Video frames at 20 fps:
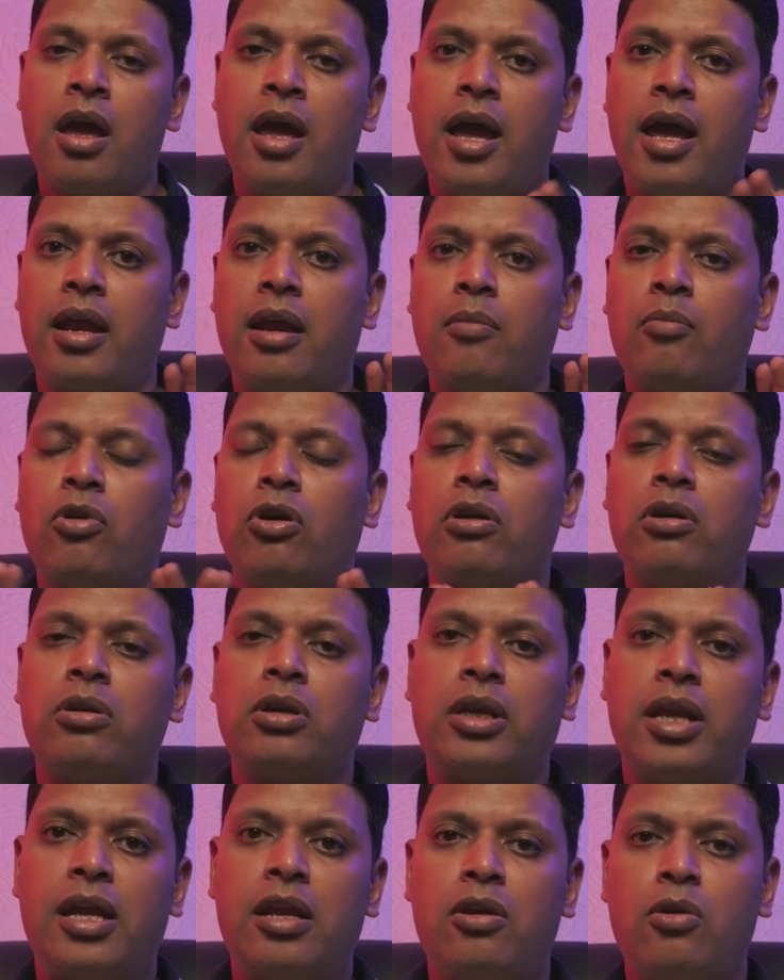And I'm going to
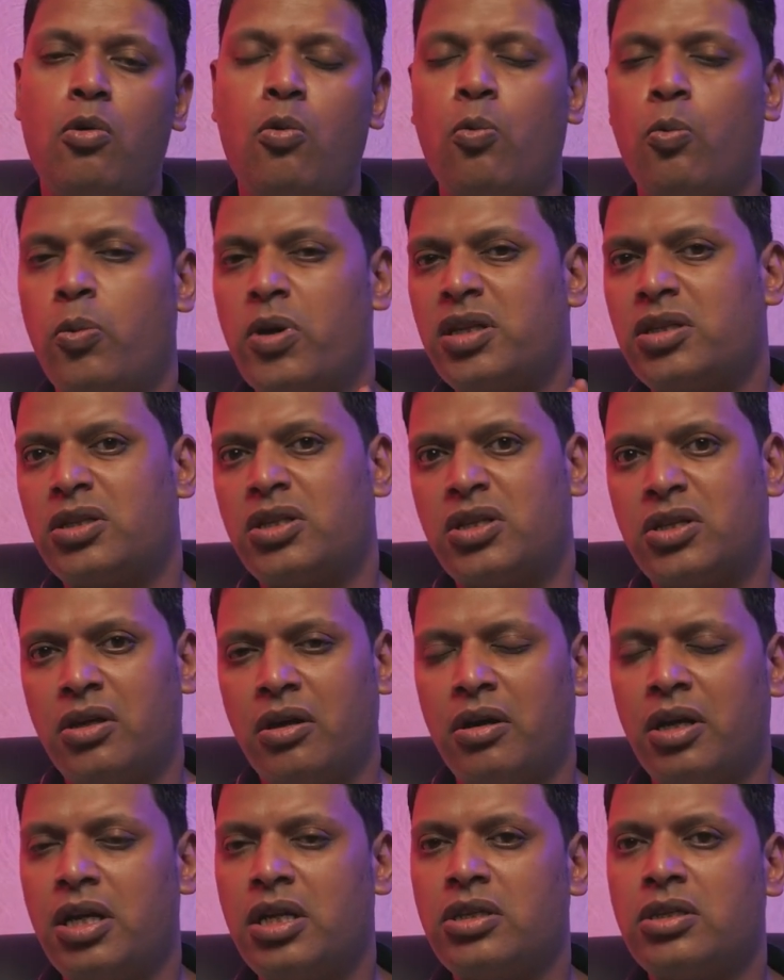tell you which
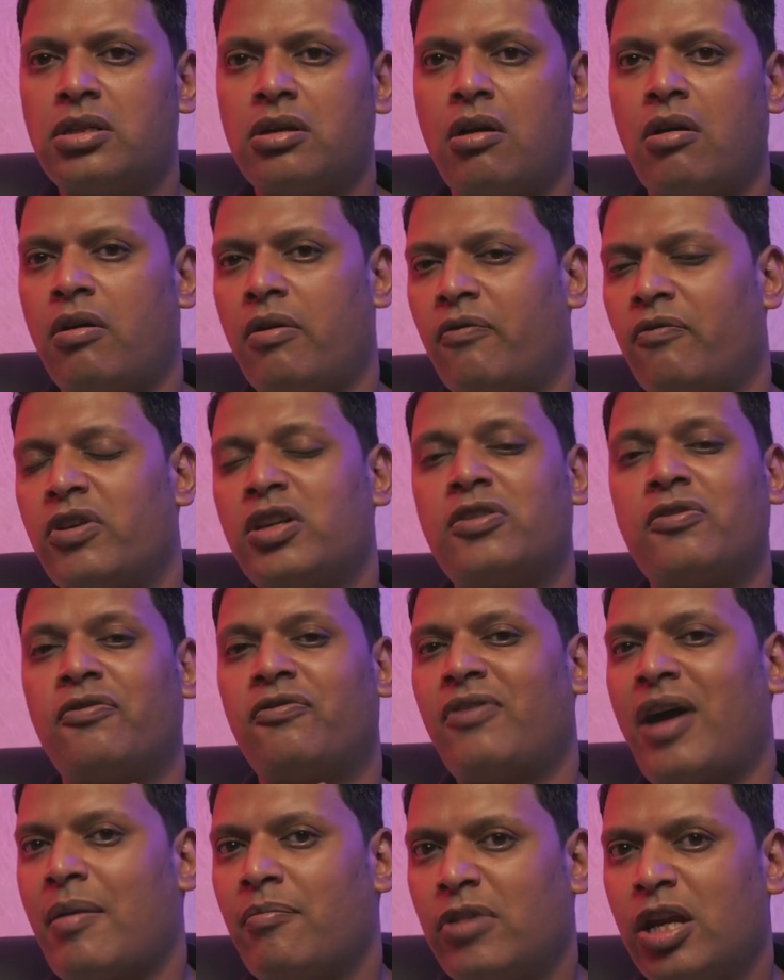series or which
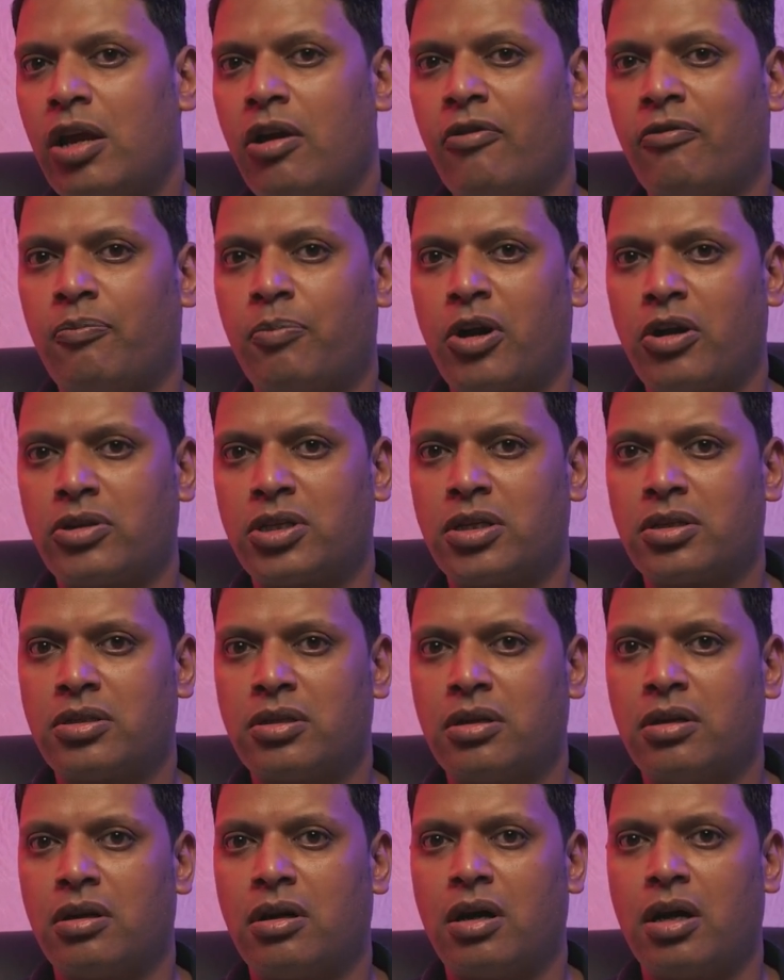family of
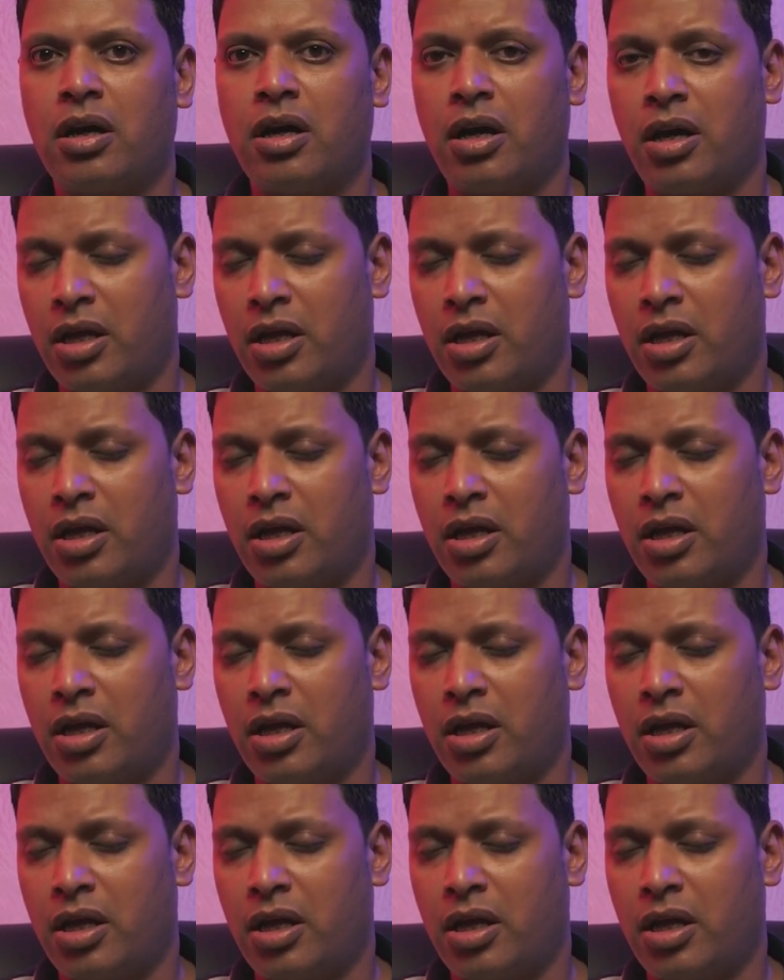processor